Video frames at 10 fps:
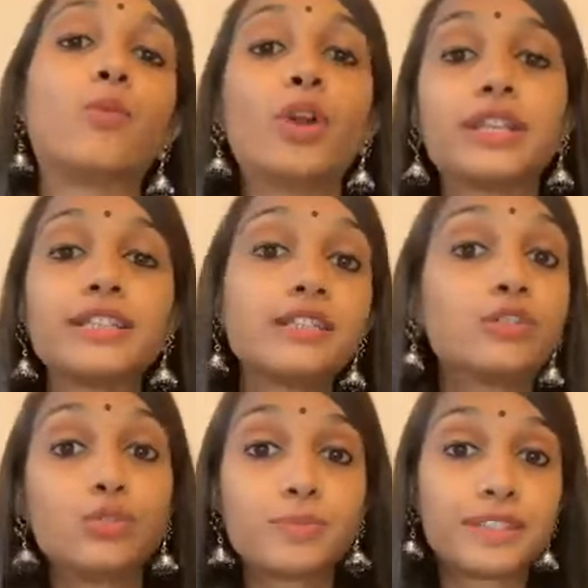What is the
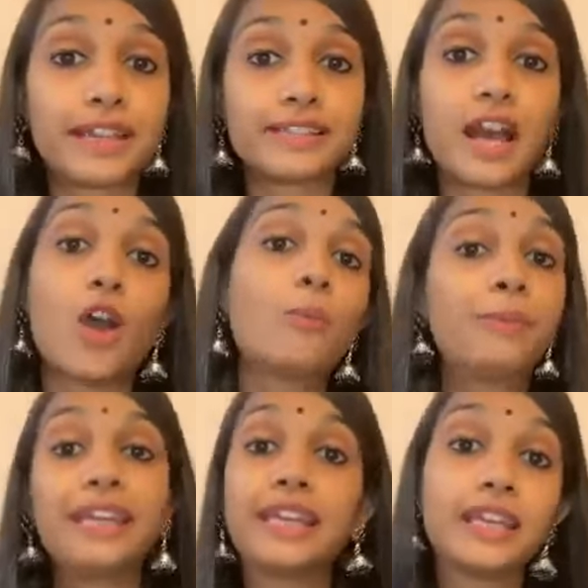group size? How
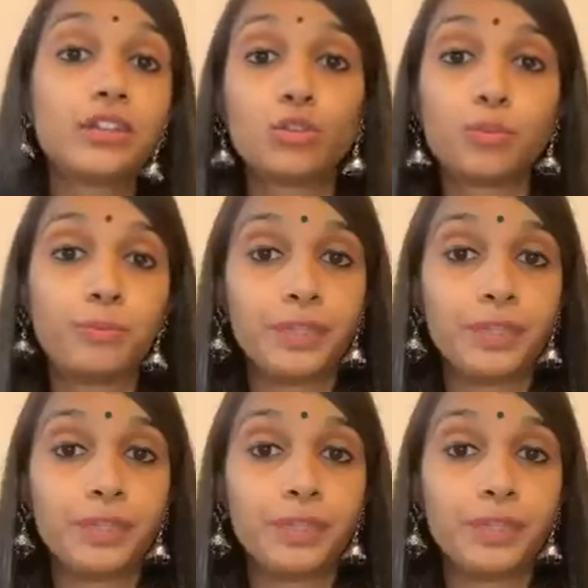big can a group